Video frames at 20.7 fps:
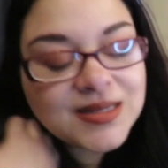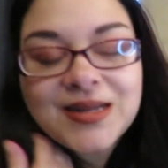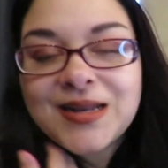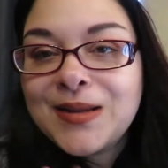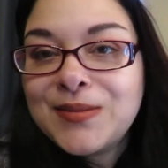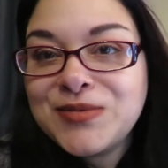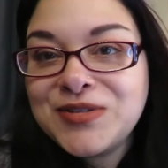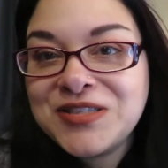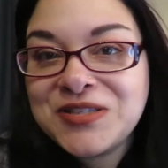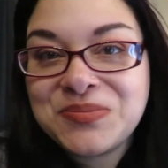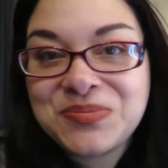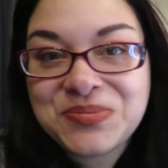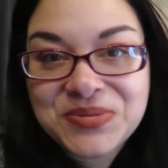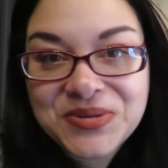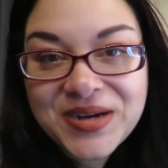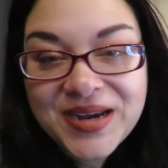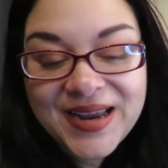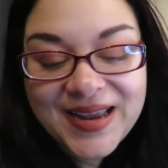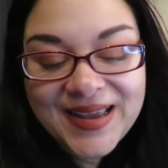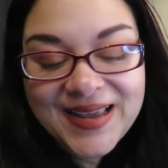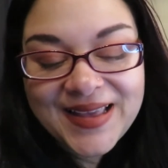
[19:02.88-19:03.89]
and I'm just
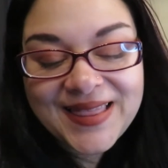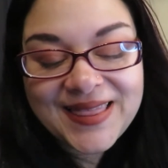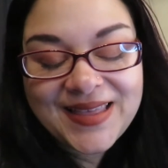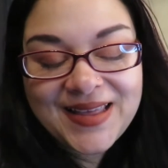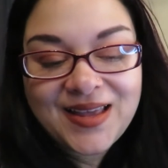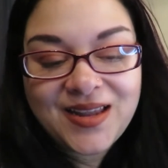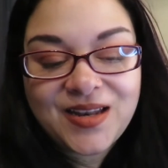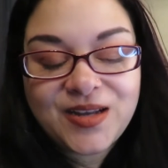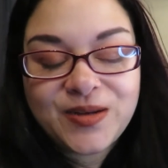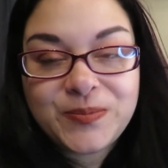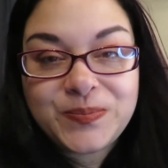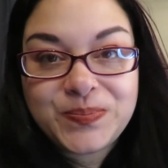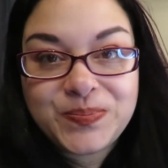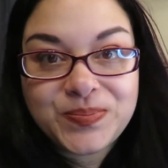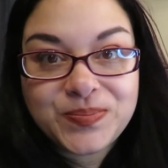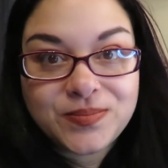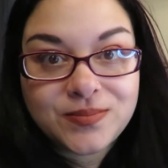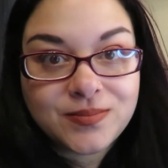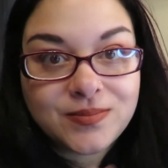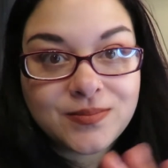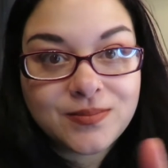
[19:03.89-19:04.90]
praying that
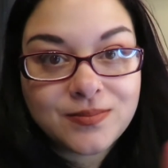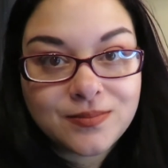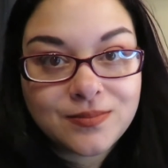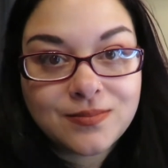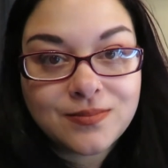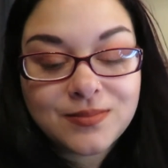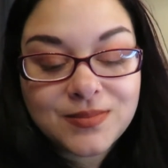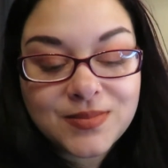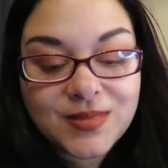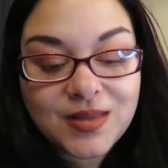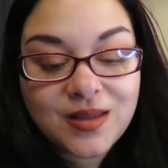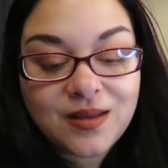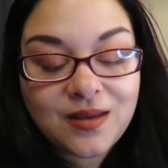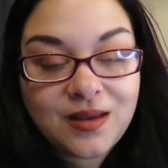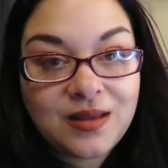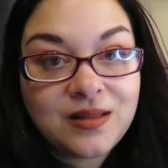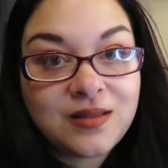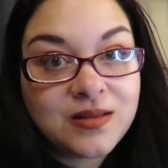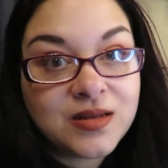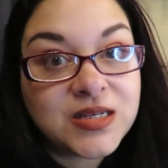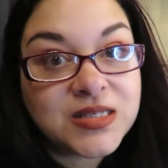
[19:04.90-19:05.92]

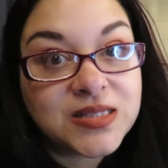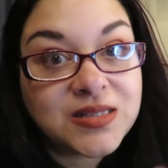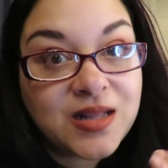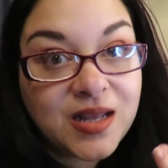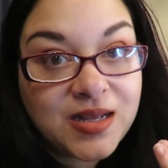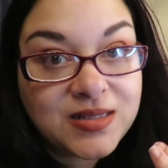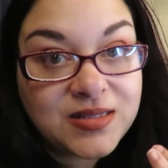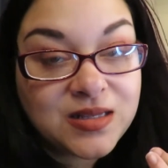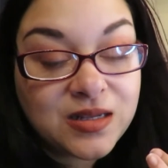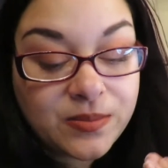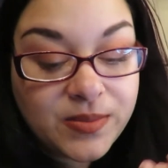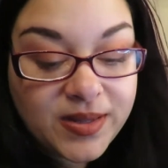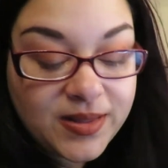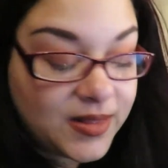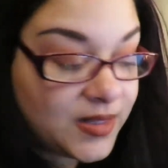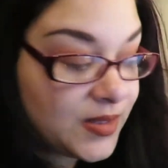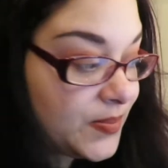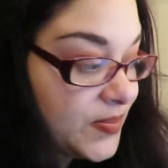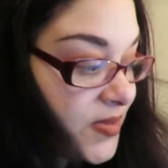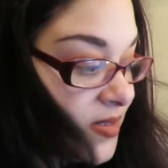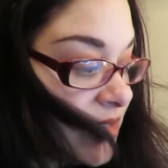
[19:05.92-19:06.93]
it looks nice on my
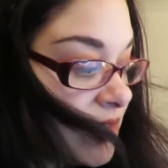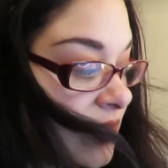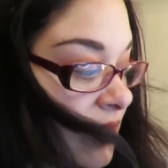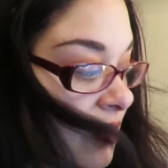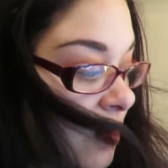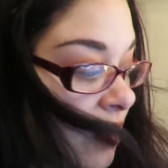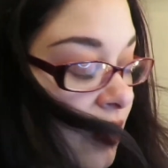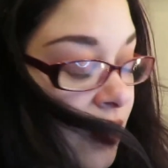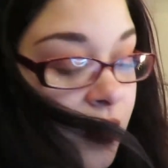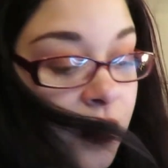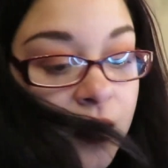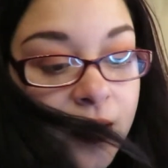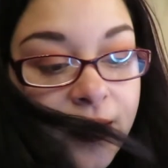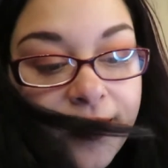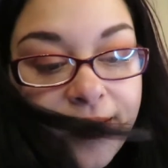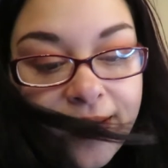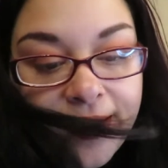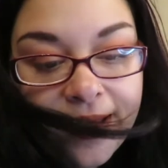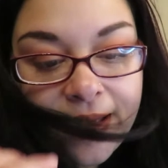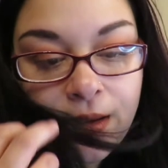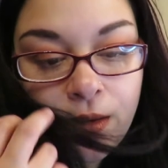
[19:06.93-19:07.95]
lips
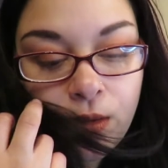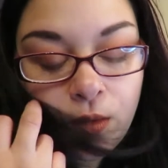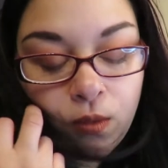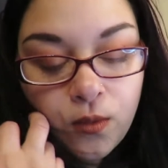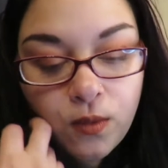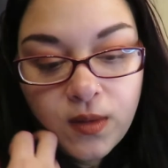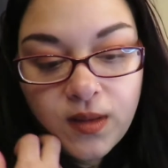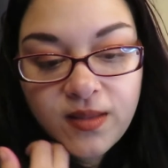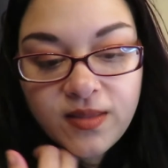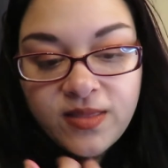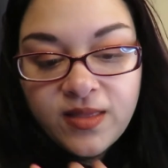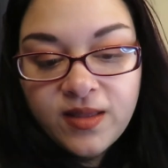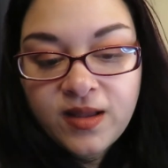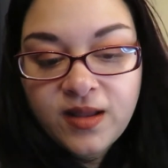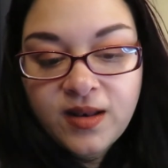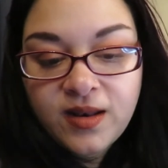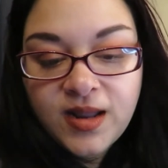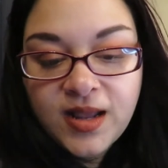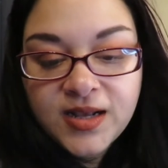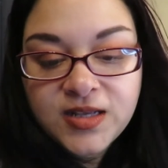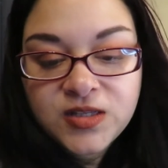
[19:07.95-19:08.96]
now the
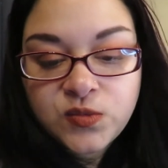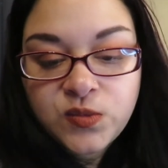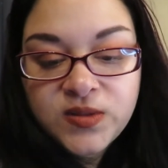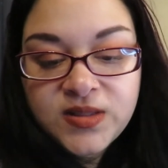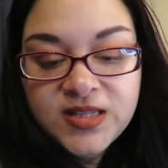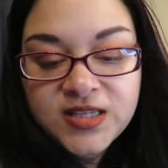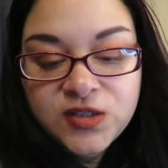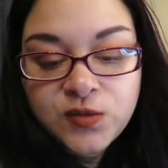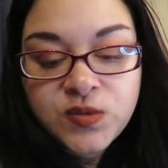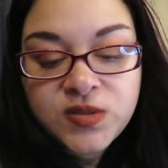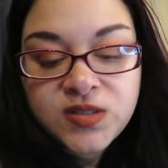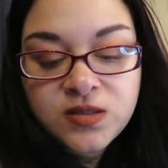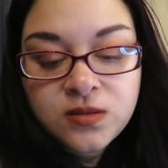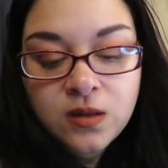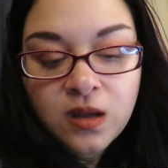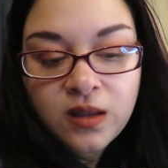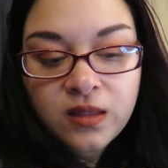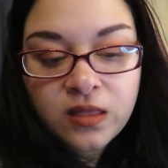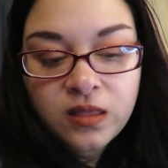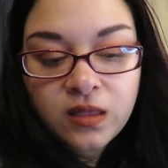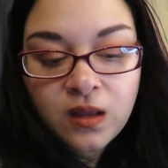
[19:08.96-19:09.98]
next one this was
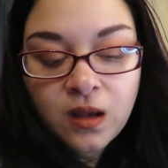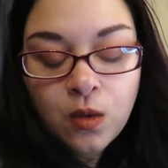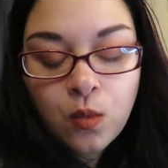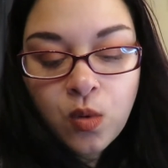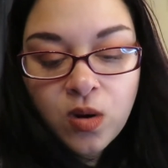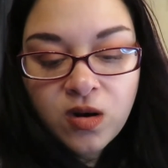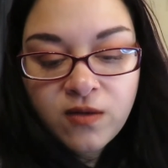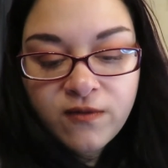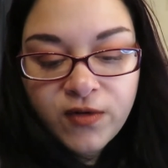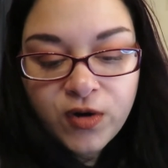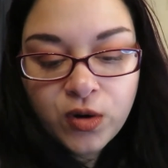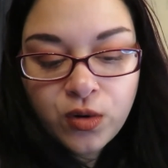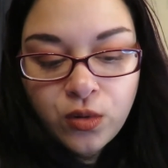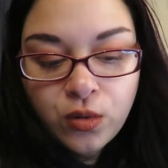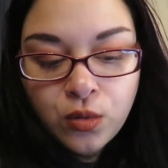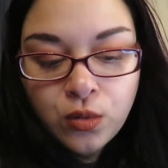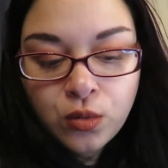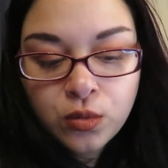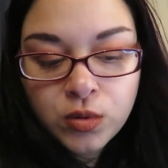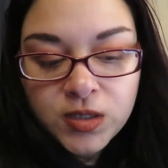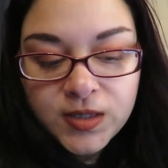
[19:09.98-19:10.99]
i think one of her
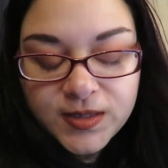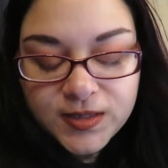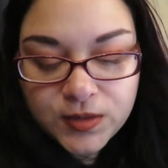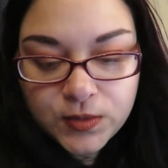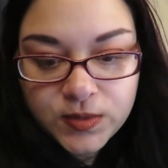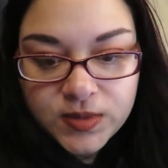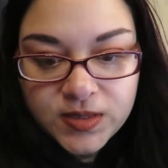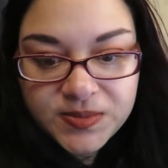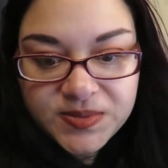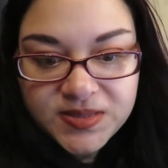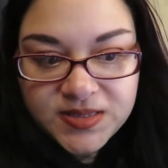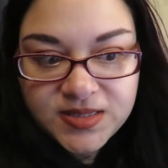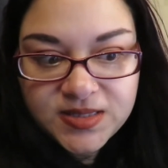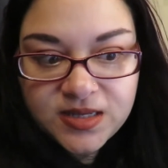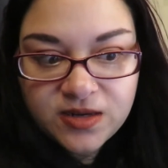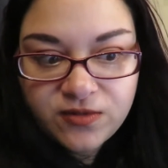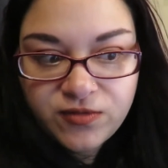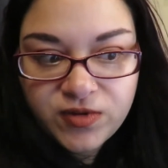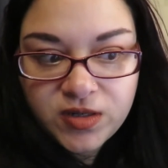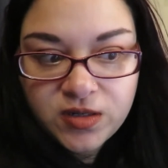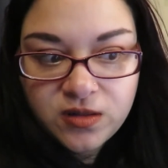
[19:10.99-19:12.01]
new lip glosses
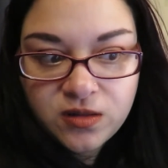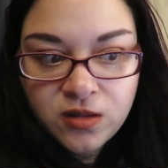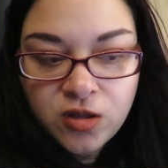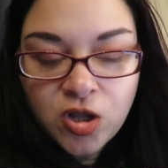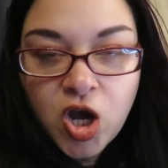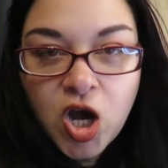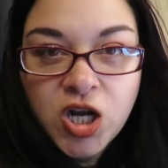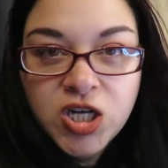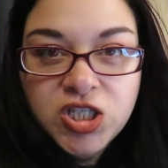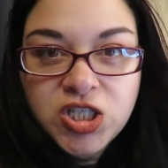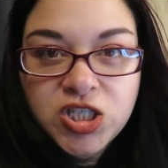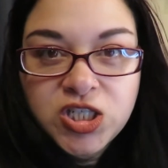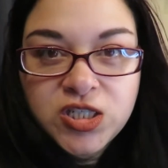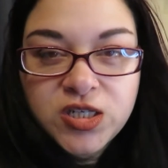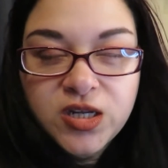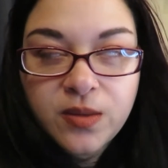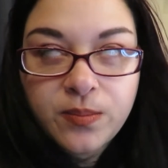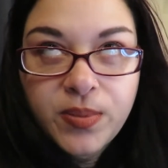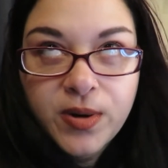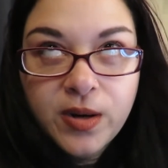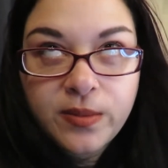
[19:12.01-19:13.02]
that launched
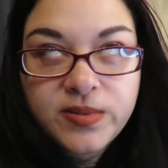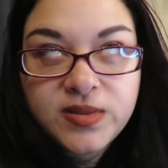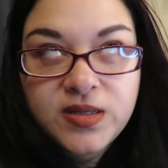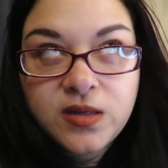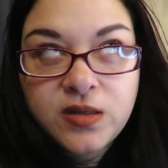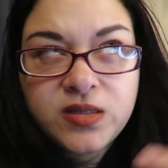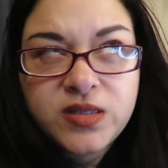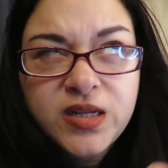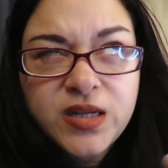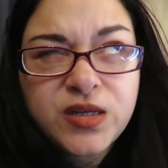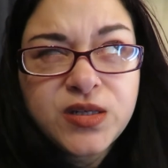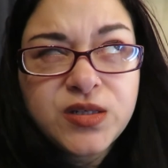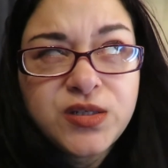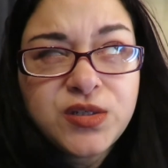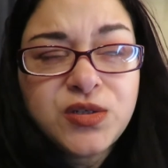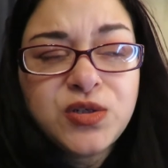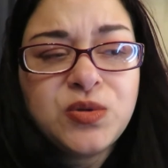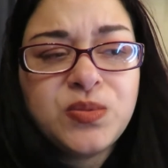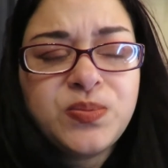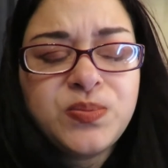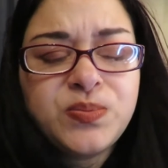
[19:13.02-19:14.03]
probably a day or
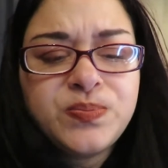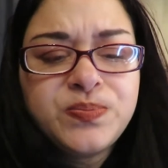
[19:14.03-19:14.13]
two